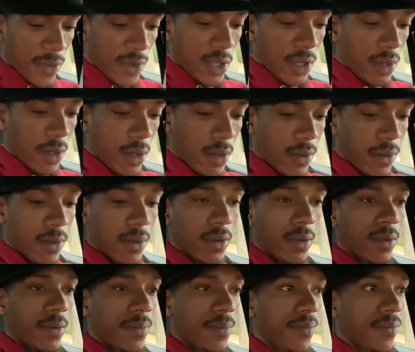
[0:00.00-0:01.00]
you know,
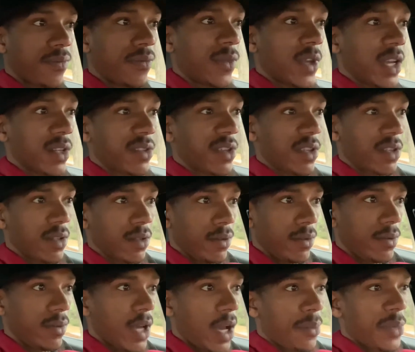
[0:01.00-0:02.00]

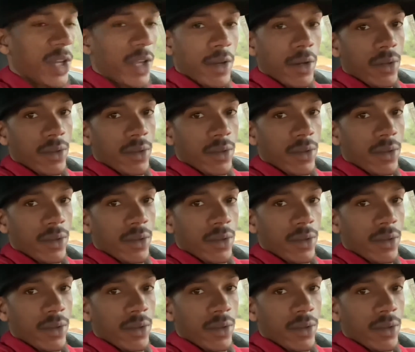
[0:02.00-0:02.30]
I plan